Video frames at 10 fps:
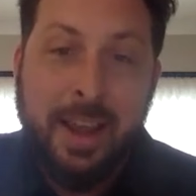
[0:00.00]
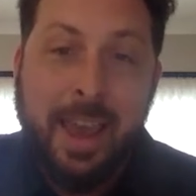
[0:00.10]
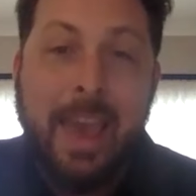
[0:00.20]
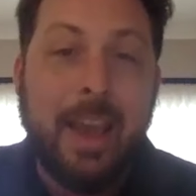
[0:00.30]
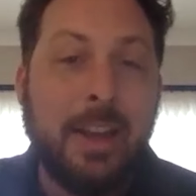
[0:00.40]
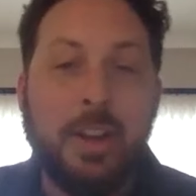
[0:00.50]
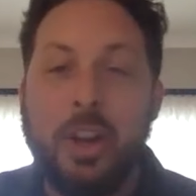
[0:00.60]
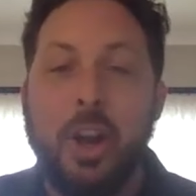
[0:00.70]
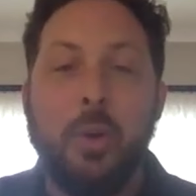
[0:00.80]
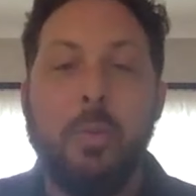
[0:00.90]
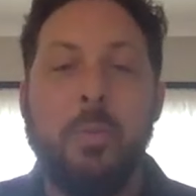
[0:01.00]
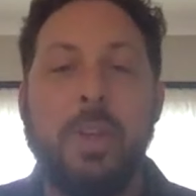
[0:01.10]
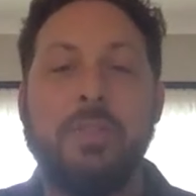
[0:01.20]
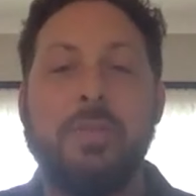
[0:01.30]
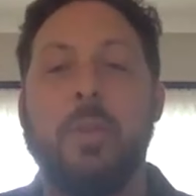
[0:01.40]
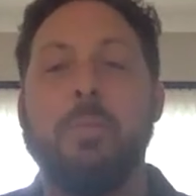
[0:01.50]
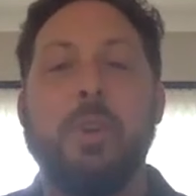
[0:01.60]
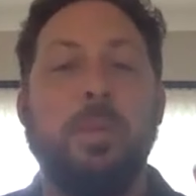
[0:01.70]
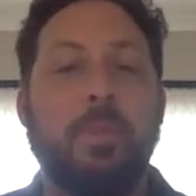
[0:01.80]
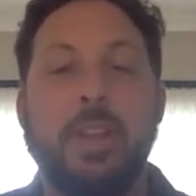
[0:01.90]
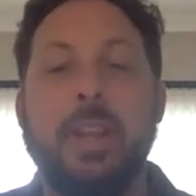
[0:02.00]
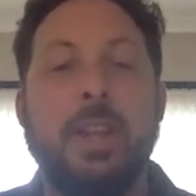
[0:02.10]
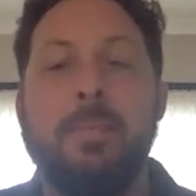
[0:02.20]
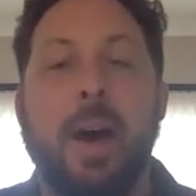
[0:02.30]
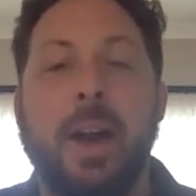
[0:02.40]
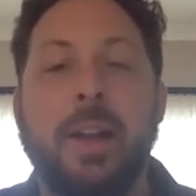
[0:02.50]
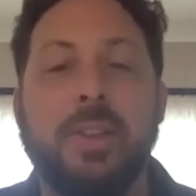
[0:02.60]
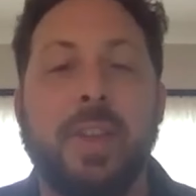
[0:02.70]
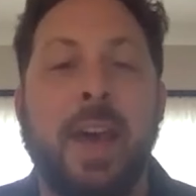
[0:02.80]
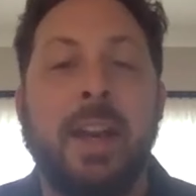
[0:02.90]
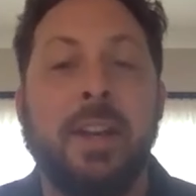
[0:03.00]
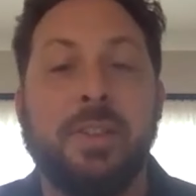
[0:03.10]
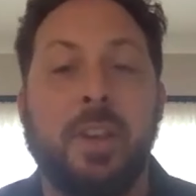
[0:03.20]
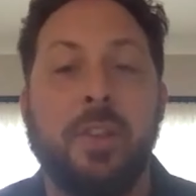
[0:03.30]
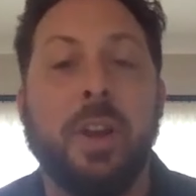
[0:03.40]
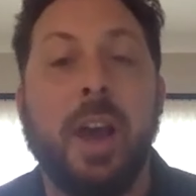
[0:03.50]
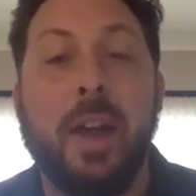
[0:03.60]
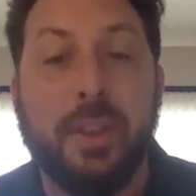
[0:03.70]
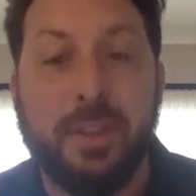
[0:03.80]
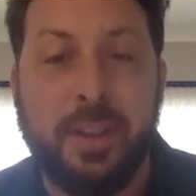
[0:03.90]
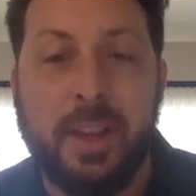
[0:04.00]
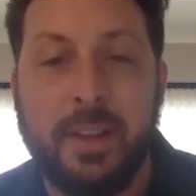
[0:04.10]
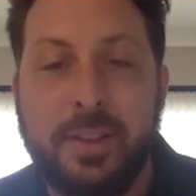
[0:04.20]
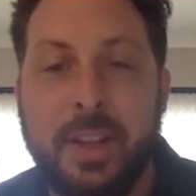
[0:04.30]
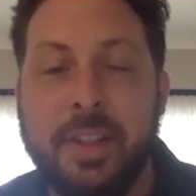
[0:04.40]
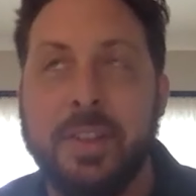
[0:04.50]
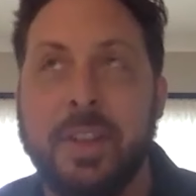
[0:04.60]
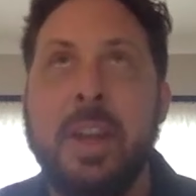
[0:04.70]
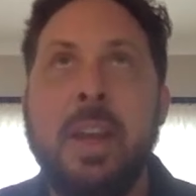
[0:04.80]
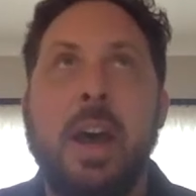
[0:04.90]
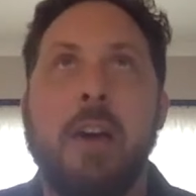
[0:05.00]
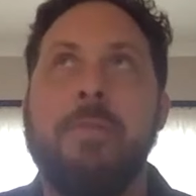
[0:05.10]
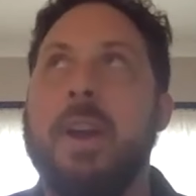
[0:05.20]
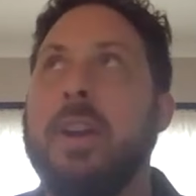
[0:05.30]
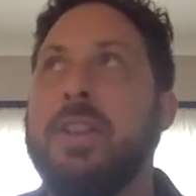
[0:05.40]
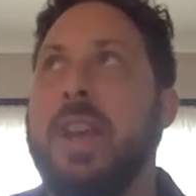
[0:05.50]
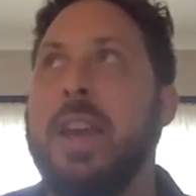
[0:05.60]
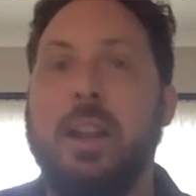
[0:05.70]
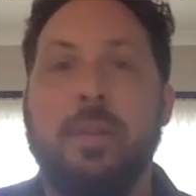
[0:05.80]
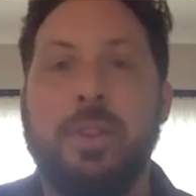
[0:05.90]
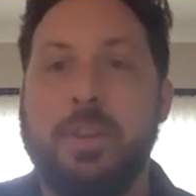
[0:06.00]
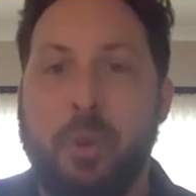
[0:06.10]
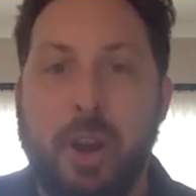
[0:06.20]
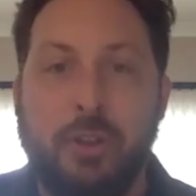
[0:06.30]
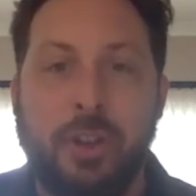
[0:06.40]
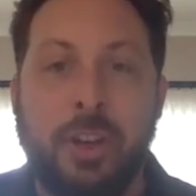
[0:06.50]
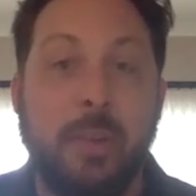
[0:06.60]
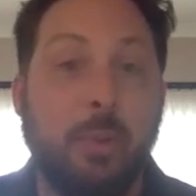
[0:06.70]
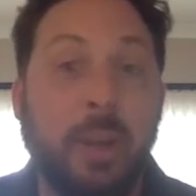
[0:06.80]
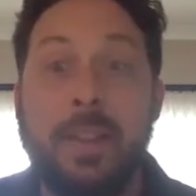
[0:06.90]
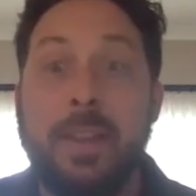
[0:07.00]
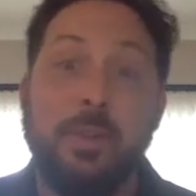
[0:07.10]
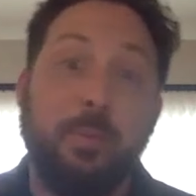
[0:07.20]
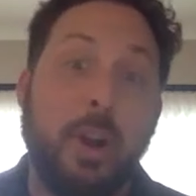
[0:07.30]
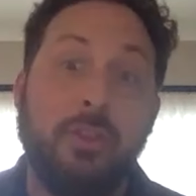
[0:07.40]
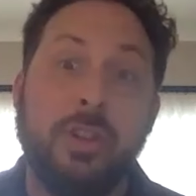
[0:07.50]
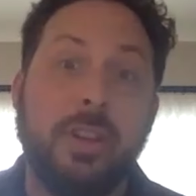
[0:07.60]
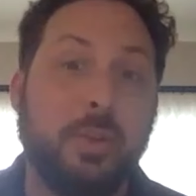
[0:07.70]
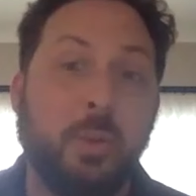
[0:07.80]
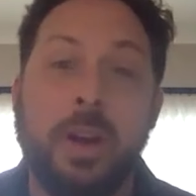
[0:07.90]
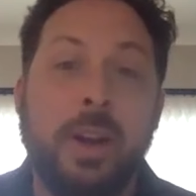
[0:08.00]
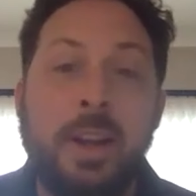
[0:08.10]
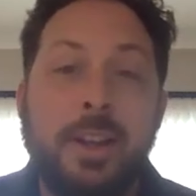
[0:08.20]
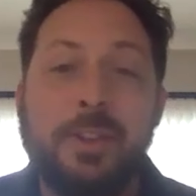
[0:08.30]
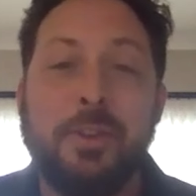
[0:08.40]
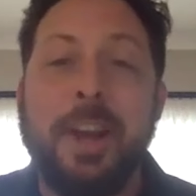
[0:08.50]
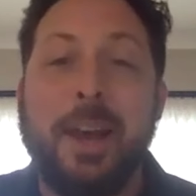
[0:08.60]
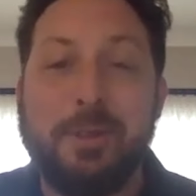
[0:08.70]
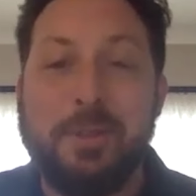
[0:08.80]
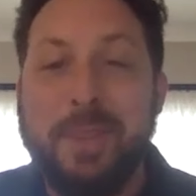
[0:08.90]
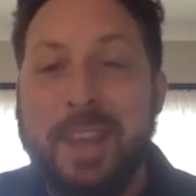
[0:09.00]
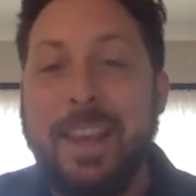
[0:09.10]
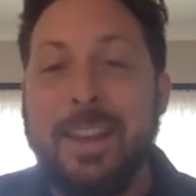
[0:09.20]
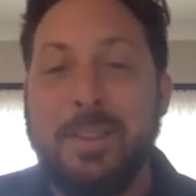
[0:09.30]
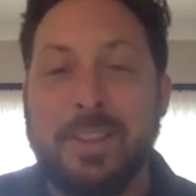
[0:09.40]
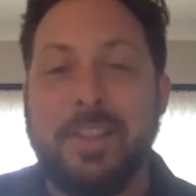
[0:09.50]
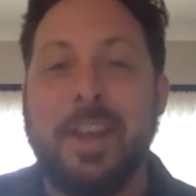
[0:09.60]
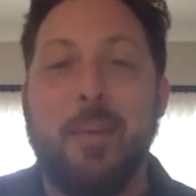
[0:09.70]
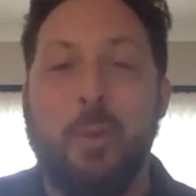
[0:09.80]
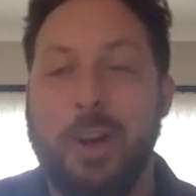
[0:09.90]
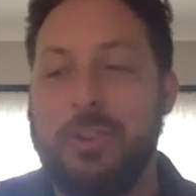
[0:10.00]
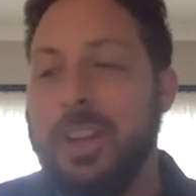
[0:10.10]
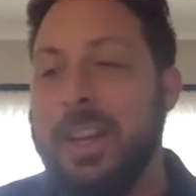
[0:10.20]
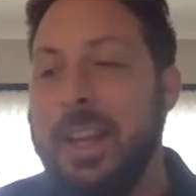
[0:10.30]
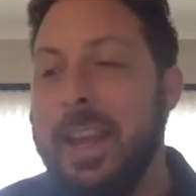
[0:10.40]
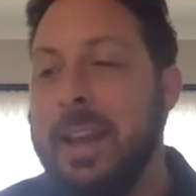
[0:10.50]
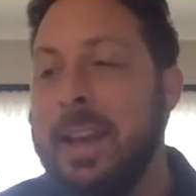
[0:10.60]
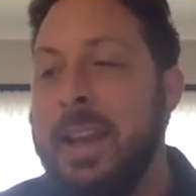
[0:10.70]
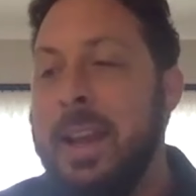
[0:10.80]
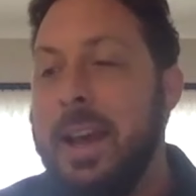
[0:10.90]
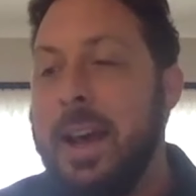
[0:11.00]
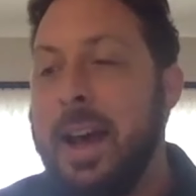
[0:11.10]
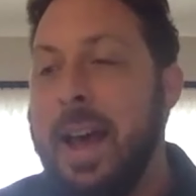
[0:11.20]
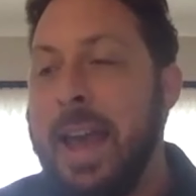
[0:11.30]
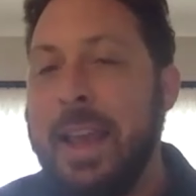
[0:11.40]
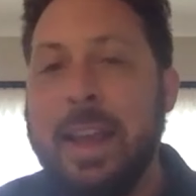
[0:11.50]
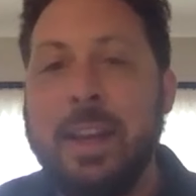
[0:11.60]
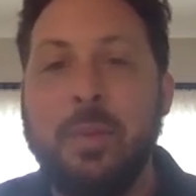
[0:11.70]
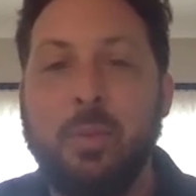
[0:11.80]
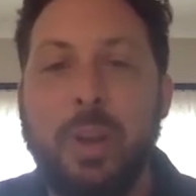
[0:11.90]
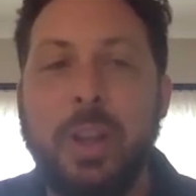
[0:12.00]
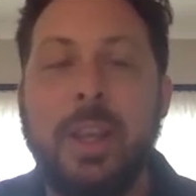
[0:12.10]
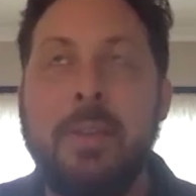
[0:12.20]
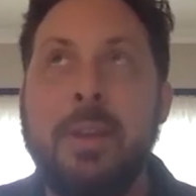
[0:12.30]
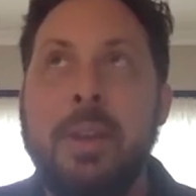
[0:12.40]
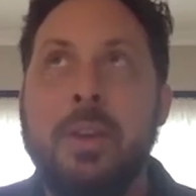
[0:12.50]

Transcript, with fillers: And, you know, this film completely embodies that in a Southern Gothic sense. It is a, a fairy tale of the Depression. And really, the Depression is what stood out to me this time watching it again. Uh, and, it, and it really